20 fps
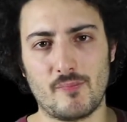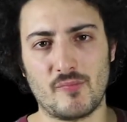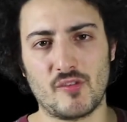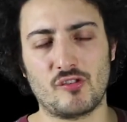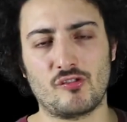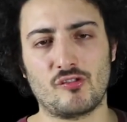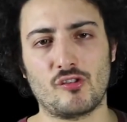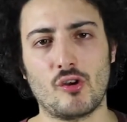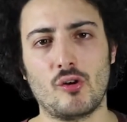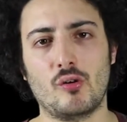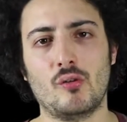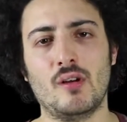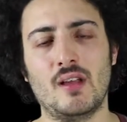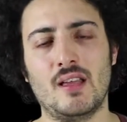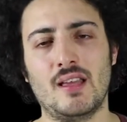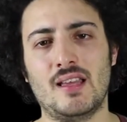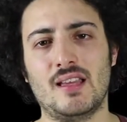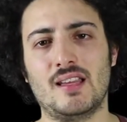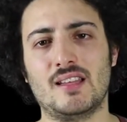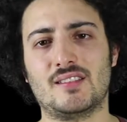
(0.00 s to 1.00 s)
So
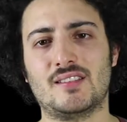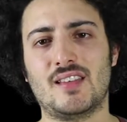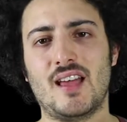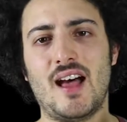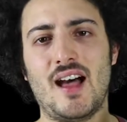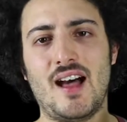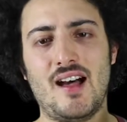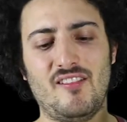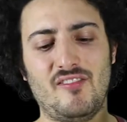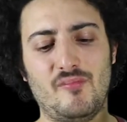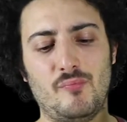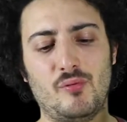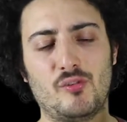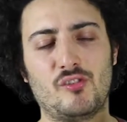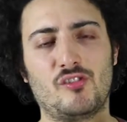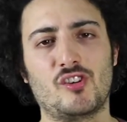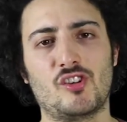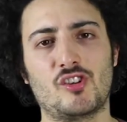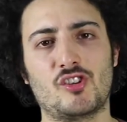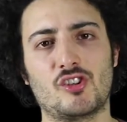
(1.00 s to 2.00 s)
it's half
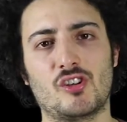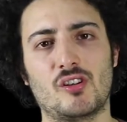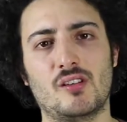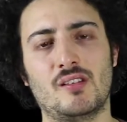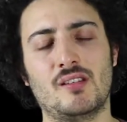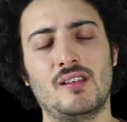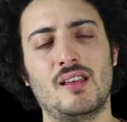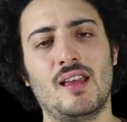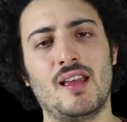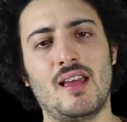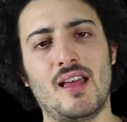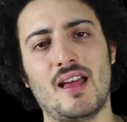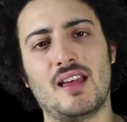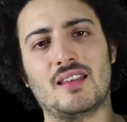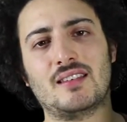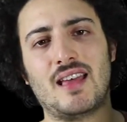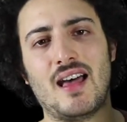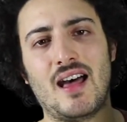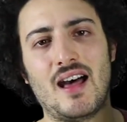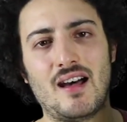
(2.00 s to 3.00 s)
position
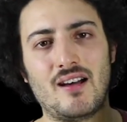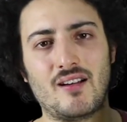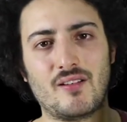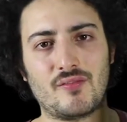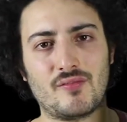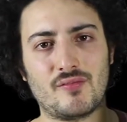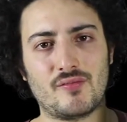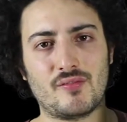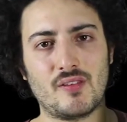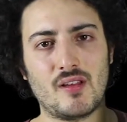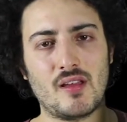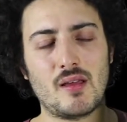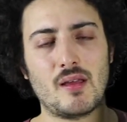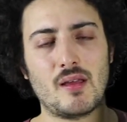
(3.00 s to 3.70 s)
and half